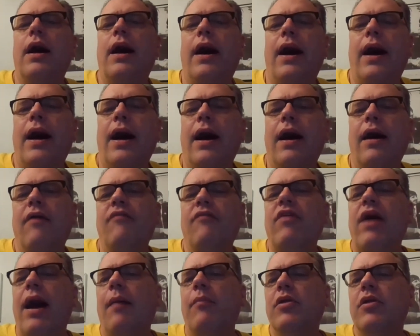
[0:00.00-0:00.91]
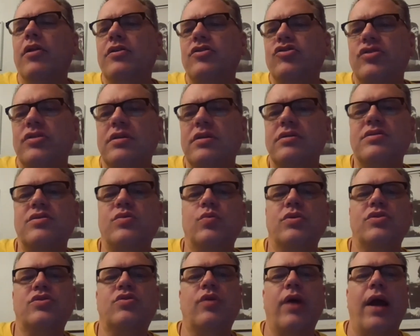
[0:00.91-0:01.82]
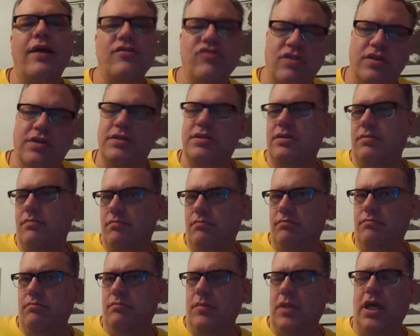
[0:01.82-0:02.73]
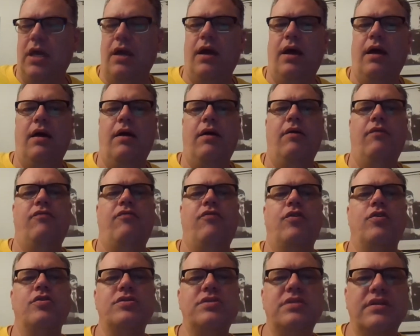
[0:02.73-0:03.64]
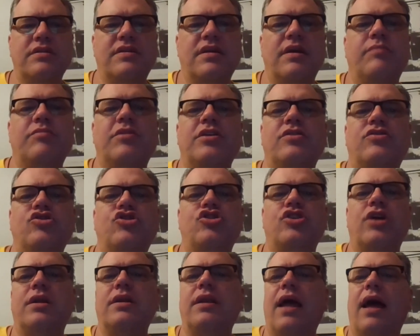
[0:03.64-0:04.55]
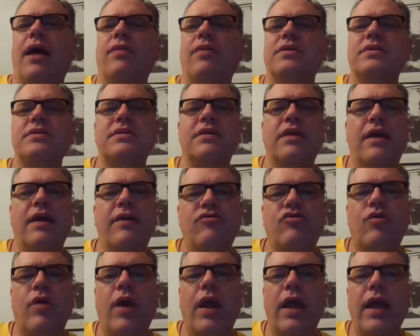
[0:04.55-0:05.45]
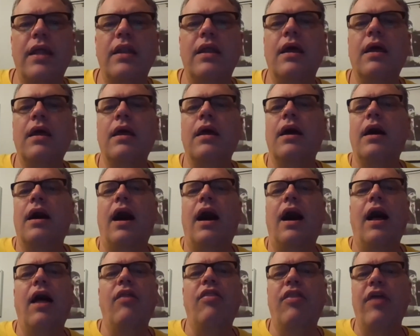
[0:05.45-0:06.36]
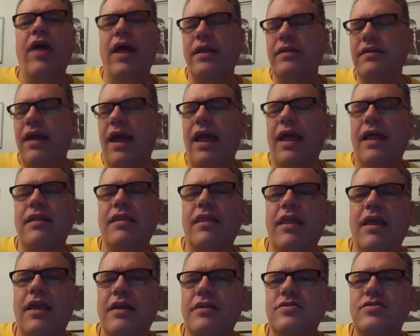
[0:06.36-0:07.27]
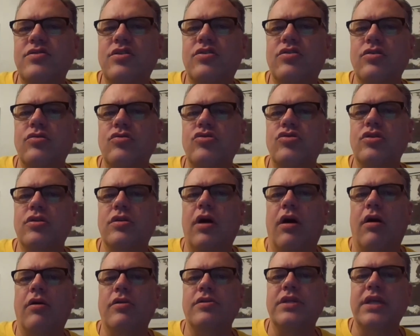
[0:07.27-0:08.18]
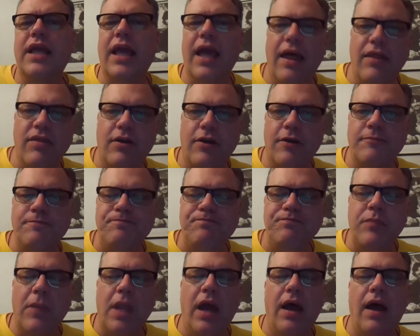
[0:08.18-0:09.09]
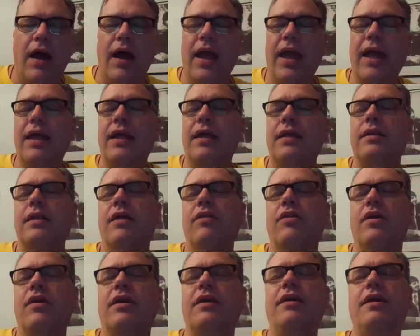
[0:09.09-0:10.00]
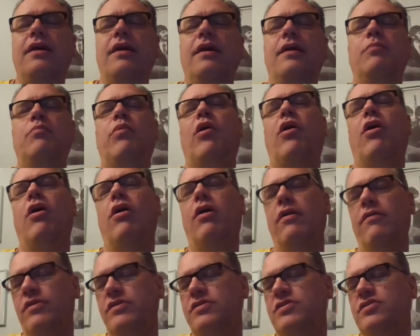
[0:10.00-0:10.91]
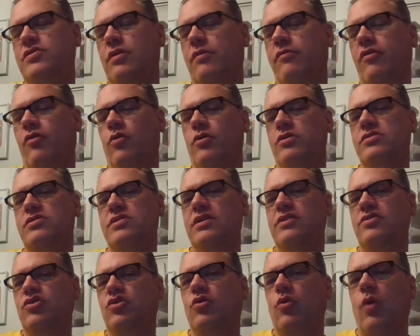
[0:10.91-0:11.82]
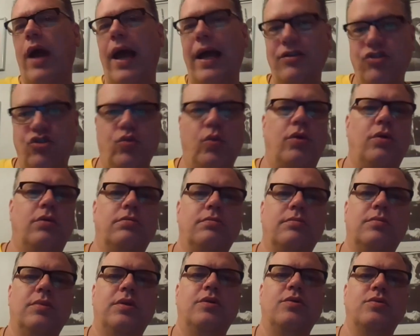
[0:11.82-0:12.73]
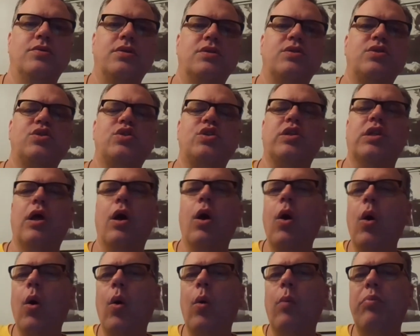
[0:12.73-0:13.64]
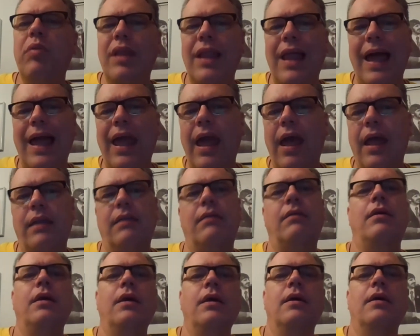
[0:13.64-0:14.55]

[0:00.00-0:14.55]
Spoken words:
of abolitionists was gradualism, first attempting to shut down the slave trade, then to end the institution altogether. And the key part of this term, of course, is gradual. It was a slow plan.